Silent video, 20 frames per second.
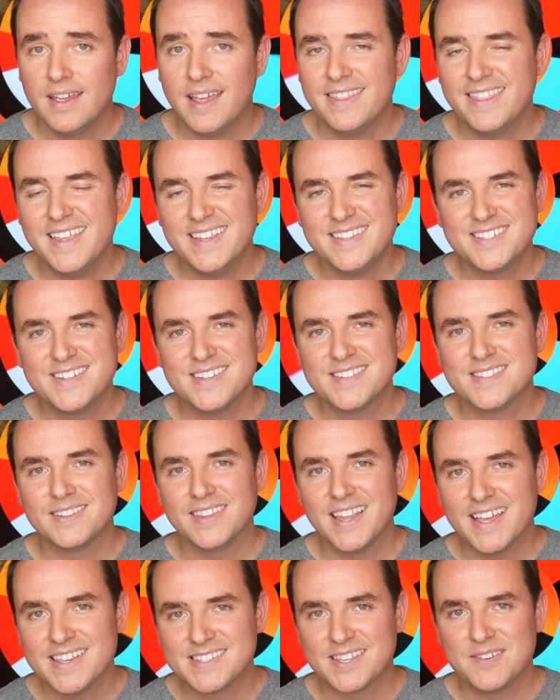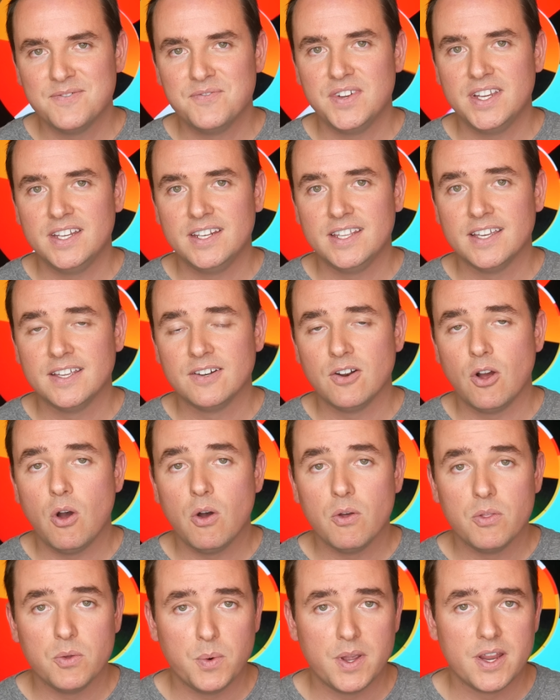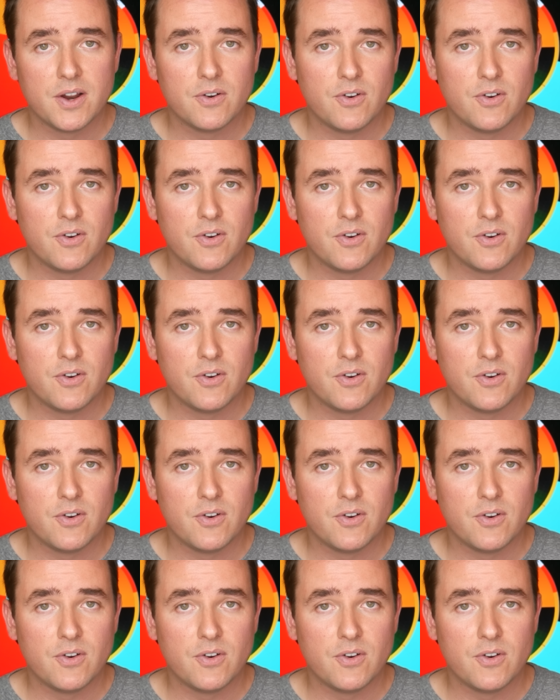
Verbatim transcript: and that's just less convenient all the way